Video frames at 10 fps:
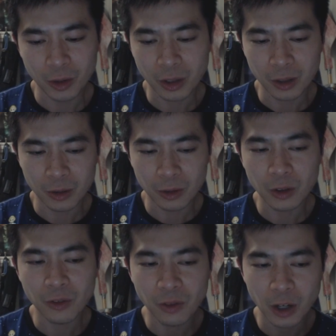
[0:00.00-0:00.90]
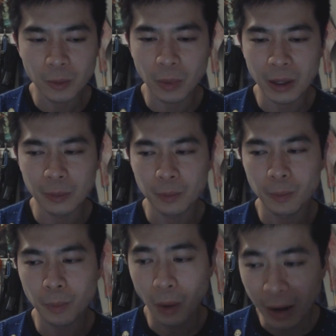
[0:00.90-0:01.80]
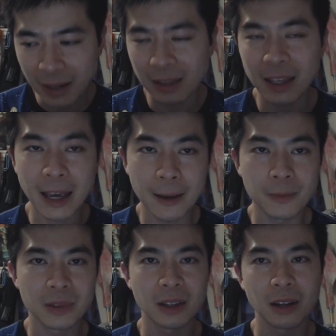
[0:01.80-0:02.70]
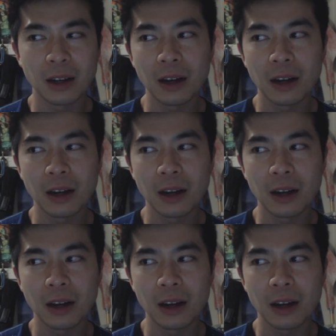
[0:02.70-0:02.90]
you can vote by buying the games that